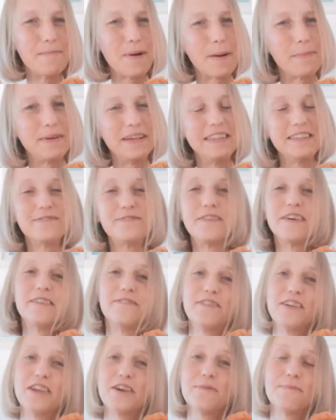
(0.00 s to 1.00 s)
Puppies,
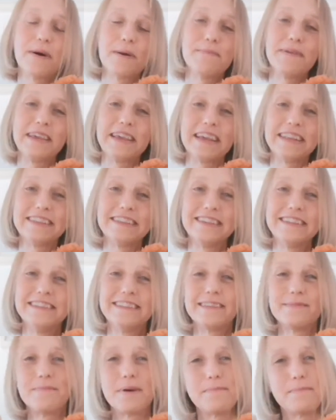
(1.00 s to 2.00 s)
but for you it might be
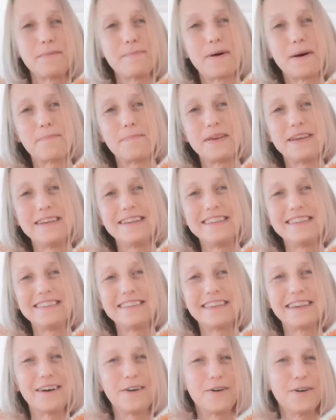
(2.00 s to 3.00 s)
kittens, it might be puppies,
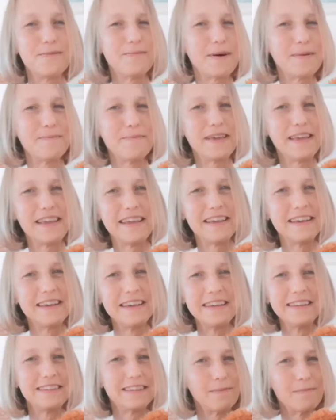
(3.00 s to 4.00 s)
or it might be
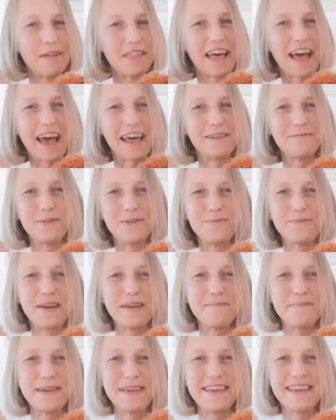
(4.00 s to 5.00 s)
some other animal
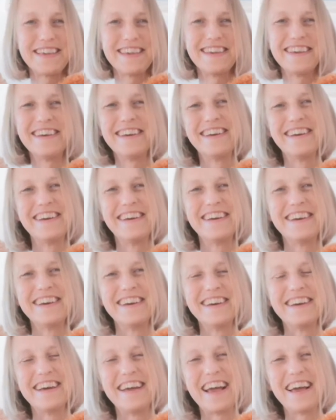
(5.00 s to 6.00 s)
maybe.
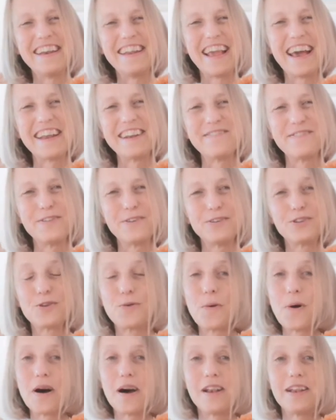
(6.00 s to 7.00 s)
Any animals?
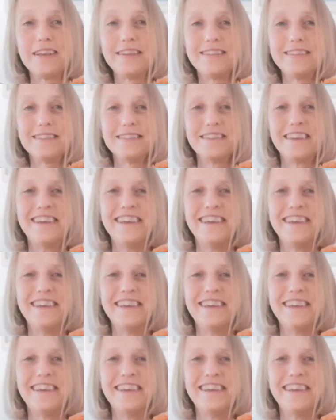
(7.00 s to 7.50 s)
Koalas?